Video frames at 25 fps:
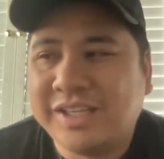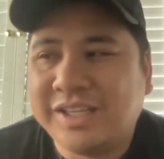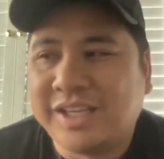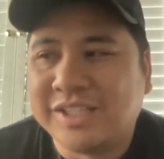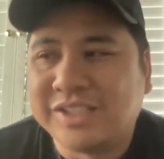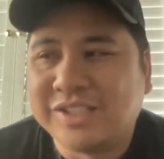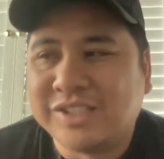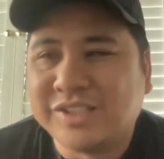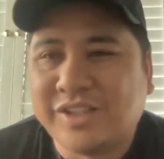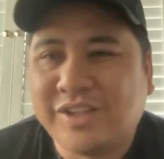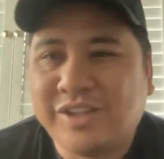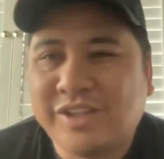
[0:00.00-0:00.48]
I
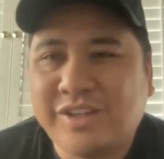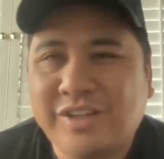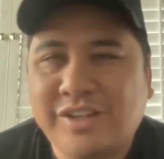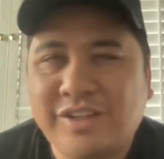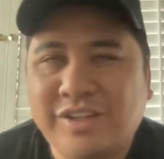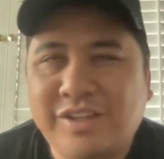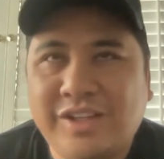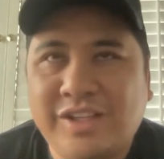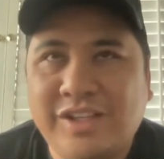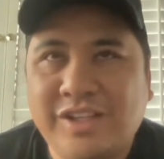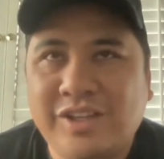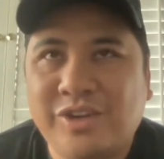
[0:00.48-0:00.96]

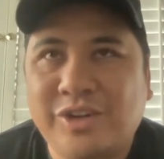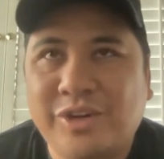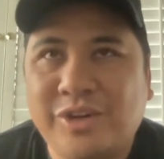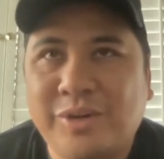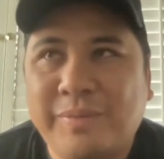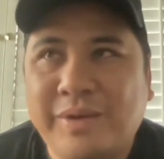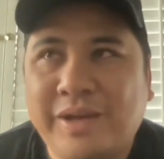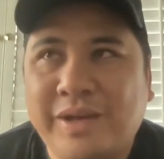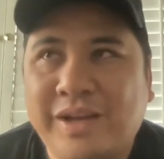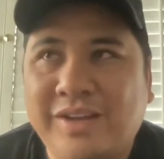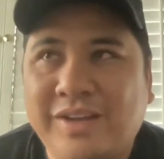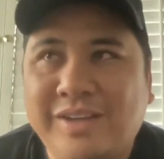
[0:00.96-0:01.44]
saw I learned
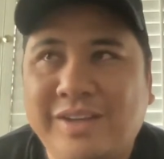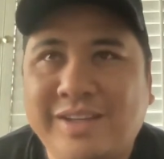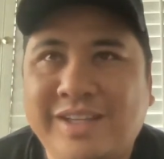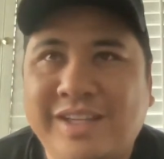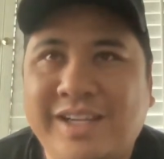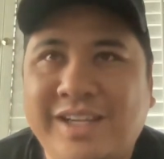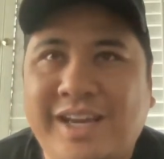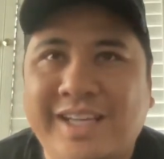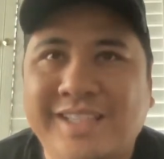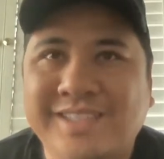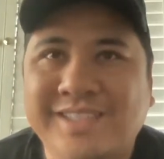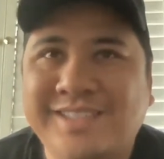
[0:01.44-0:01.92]
about
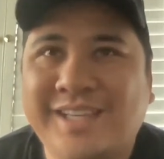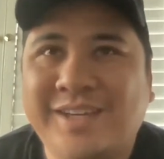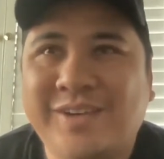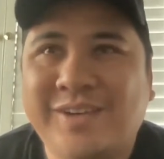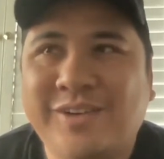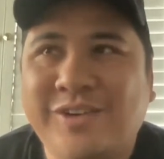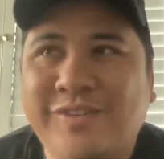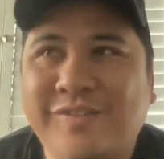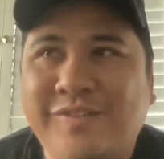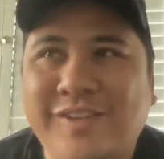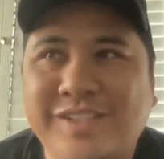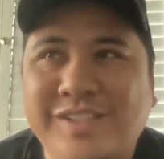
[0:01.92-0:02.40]
guys that
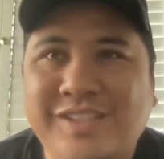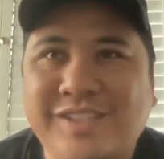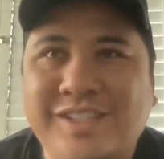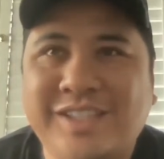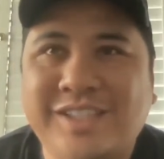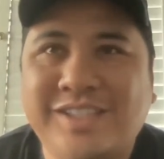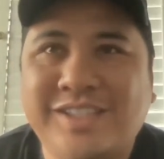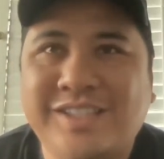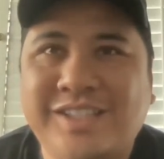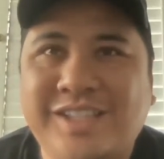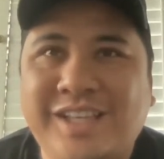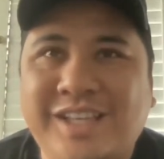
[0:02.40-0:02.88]
are investing
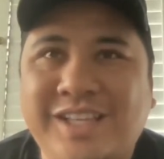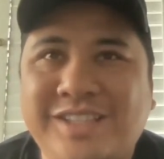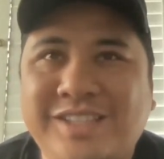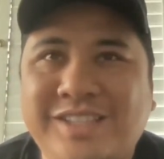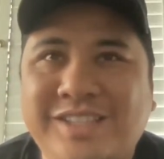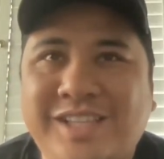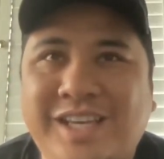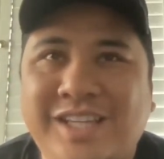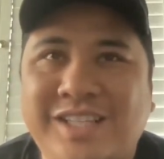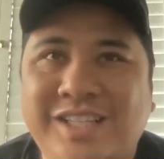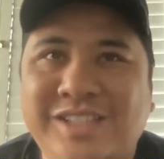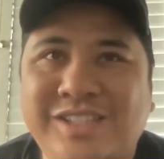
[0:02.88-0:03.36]
into like
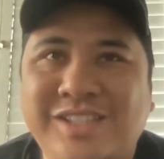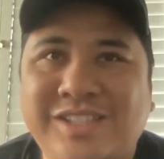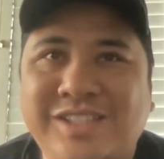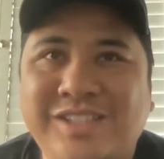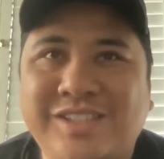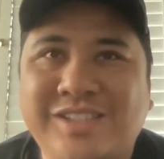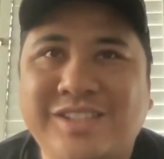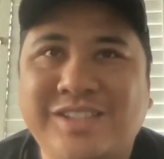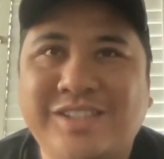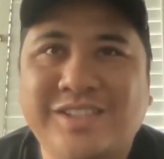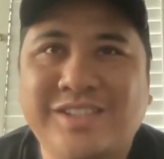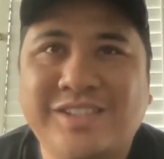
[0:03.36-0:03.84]
tens
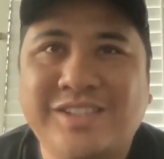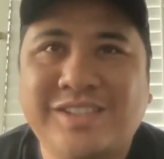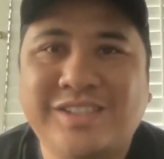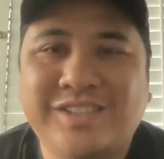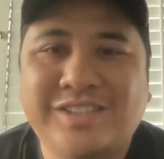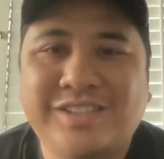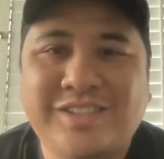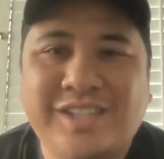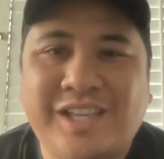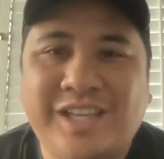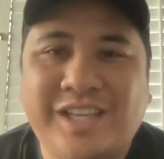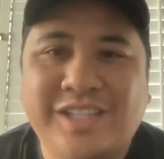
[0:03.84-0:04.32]

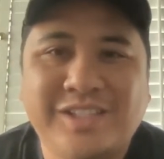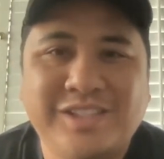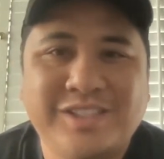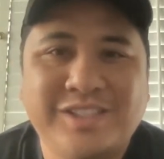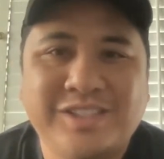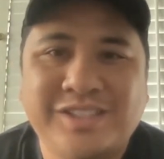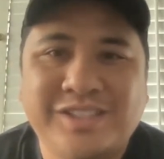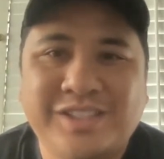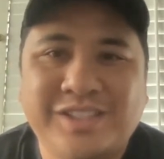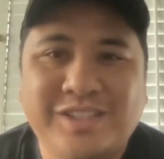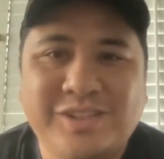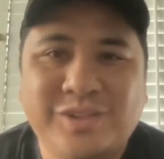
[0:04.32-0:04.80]

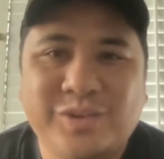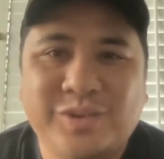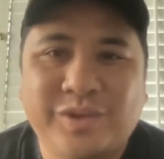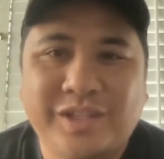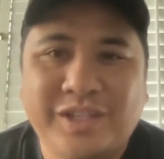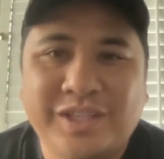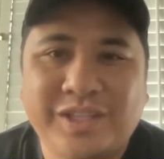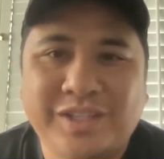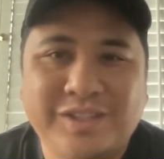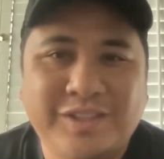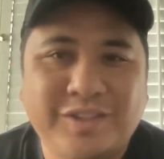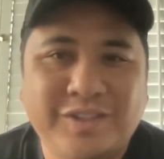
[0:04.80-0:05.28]
10 and
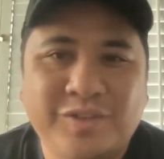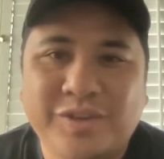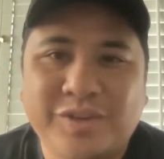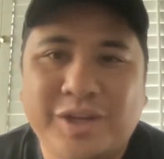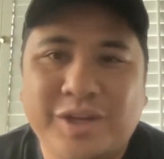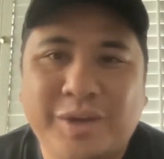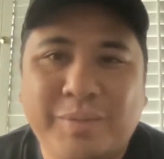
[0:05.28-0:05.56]
20 different